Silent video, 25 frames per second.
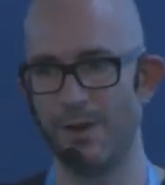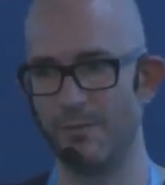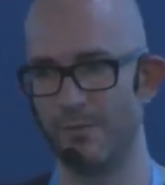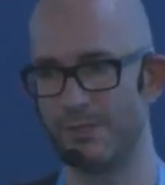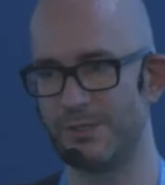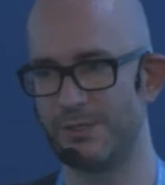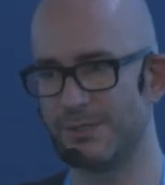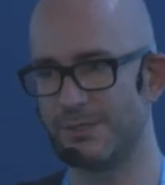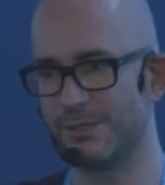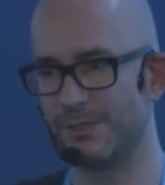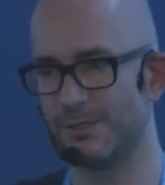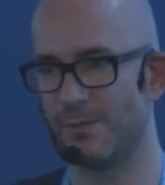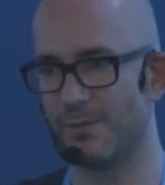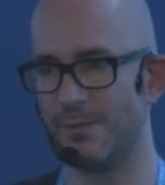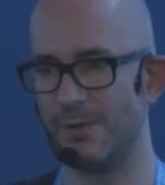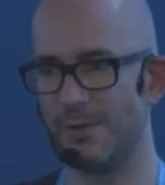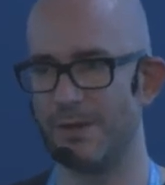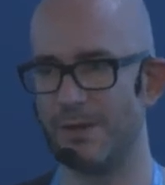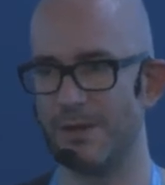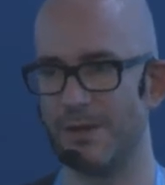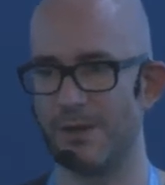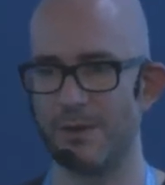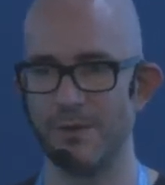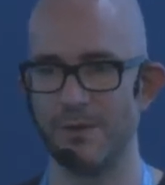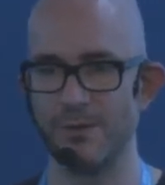which is
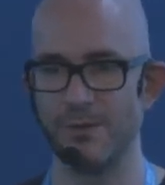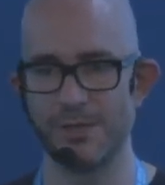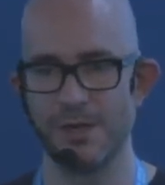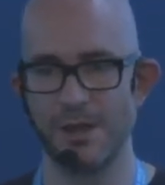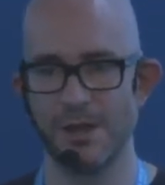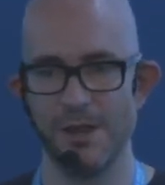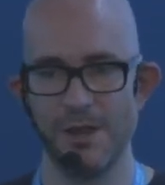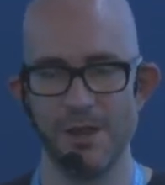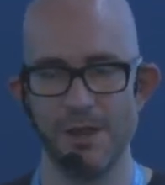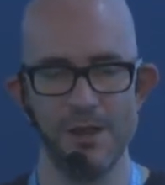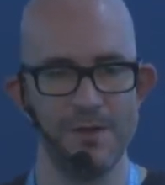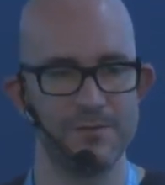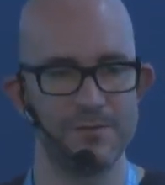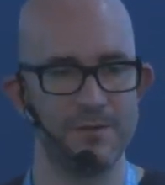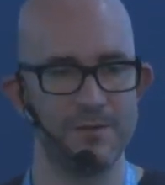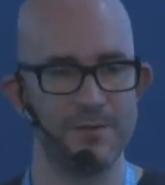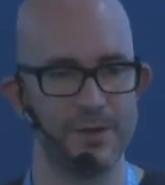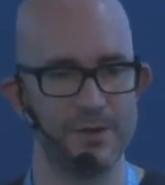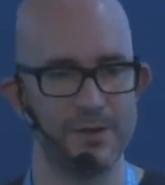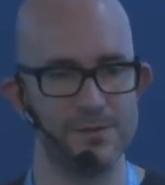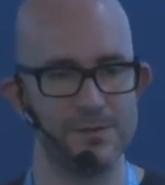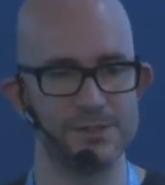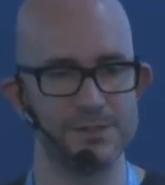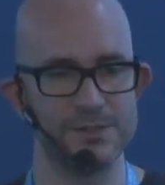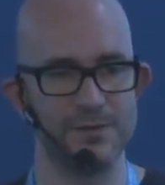completely closed from
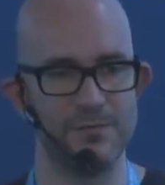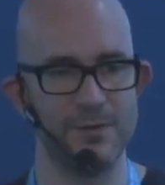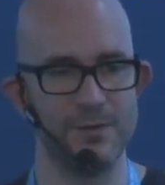the rest of the